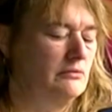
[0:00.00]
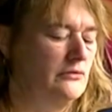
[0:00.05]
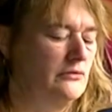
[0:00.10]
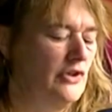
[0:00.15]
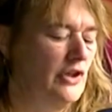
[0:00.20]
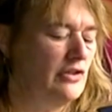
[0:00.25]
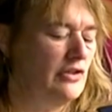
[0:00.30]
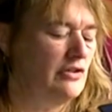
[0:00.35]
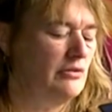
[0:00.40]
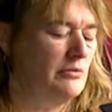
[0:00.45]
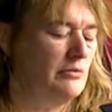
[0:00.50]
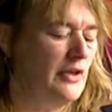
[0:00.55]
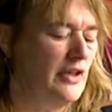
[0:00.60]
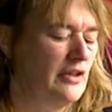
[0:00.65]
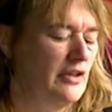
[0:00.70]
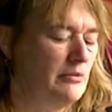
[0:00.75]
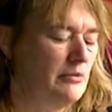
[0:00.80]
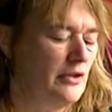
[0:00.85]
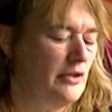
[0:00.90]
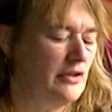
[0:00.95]
Doesn't
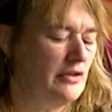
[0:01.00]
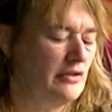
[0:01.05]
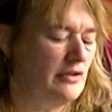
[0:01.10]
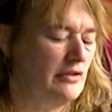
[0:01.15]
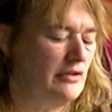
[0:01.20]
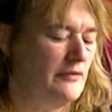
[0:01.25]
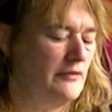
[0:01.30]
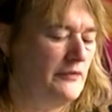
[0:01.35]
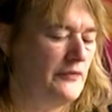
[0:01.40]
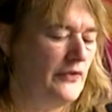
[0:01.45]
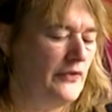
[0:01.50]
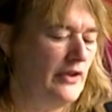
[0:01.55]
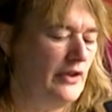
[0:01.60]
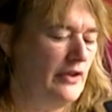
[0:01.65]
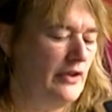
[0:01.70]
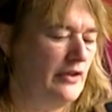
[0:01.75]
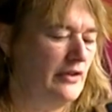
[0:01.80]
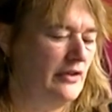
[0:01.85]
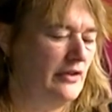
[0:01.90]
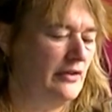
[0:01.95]
matter, but
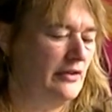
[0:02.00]
uh,